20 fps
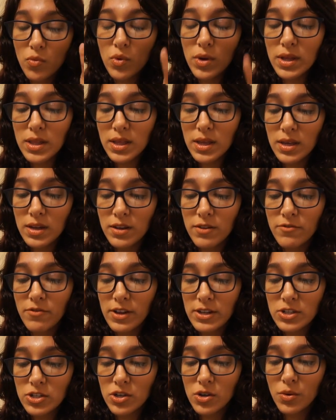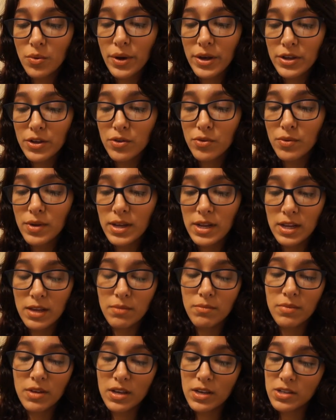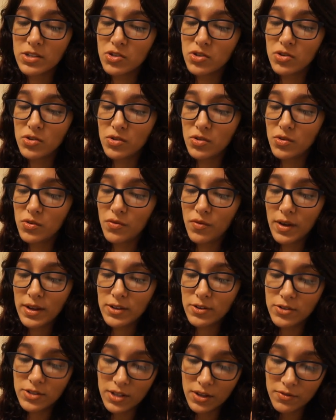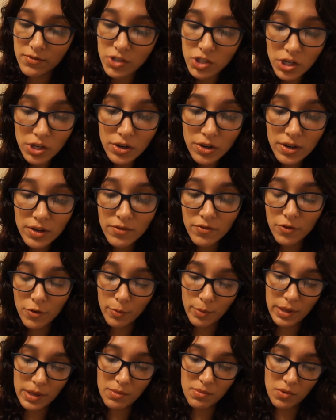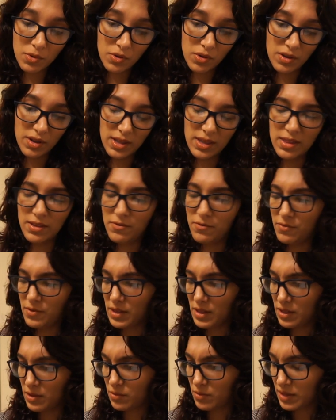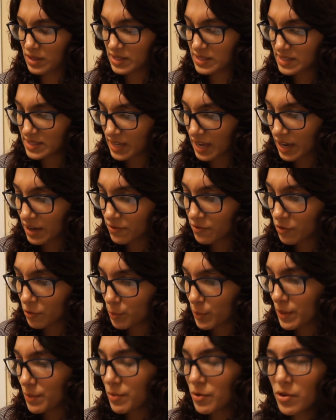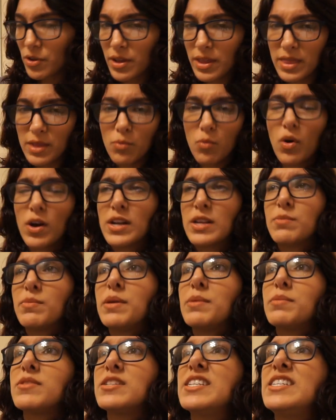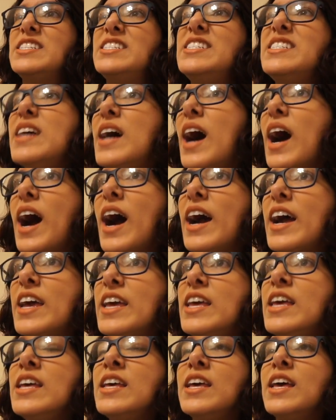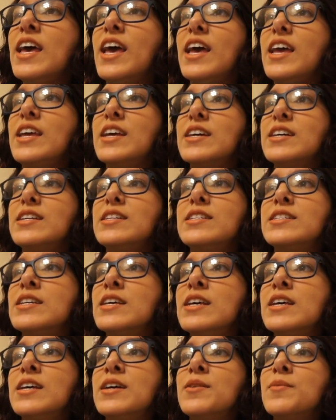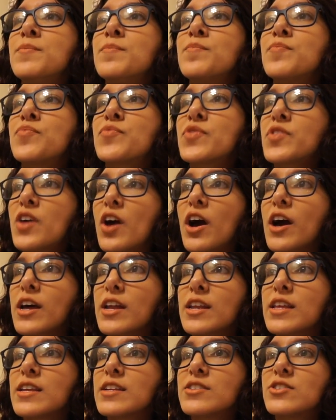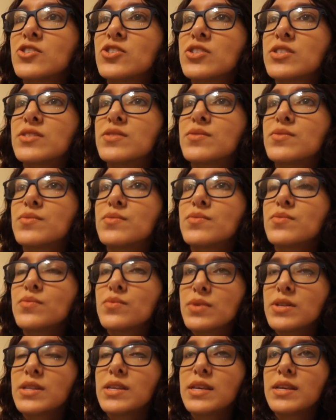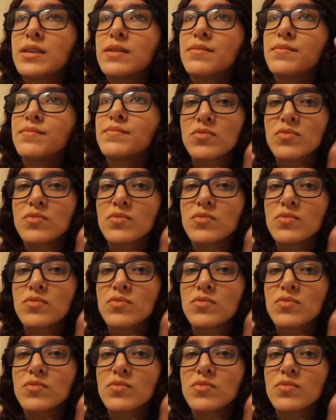really an adventure while you're reading, because you find yourself cheering for people and then feeling really sad for people and then wanting people to die. And God, it's just really,